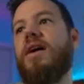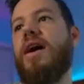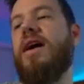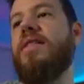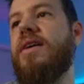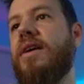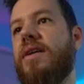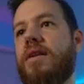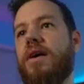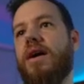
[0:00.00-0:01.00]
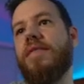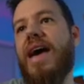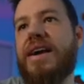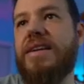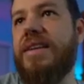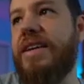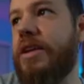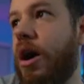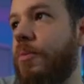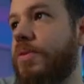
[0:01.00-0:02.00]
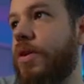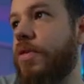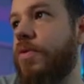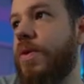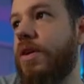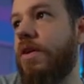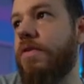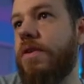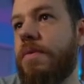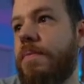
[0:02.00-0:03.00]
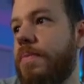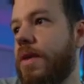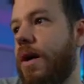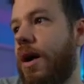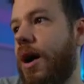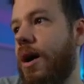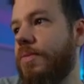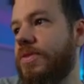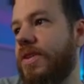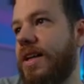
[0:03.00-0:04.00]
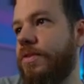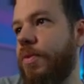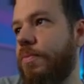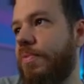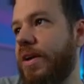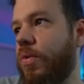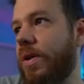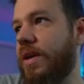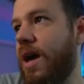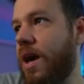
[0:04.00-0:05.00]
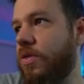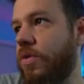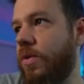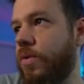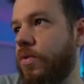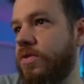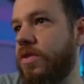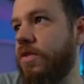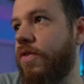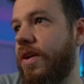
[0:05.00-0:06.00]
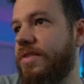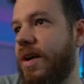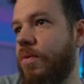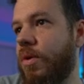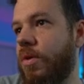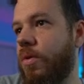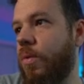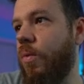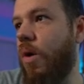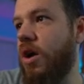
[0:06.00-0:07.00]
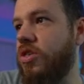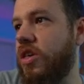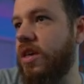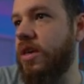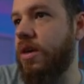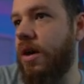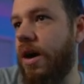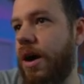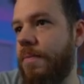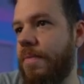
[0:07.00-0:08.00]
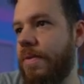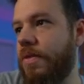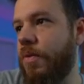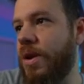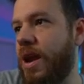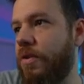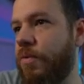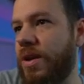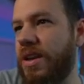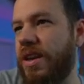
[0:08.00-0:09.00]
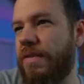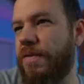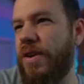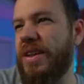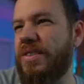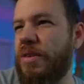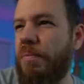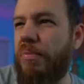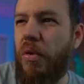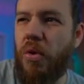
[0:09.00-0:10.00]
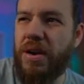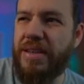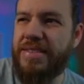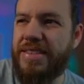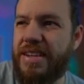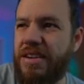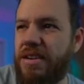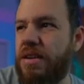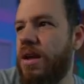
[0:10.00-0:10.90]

and then uh, that could lead up to 300. Um, so that's with Bitcoin Cash. Th those are the trades that we're watching. Um, we're not really looking for any support here.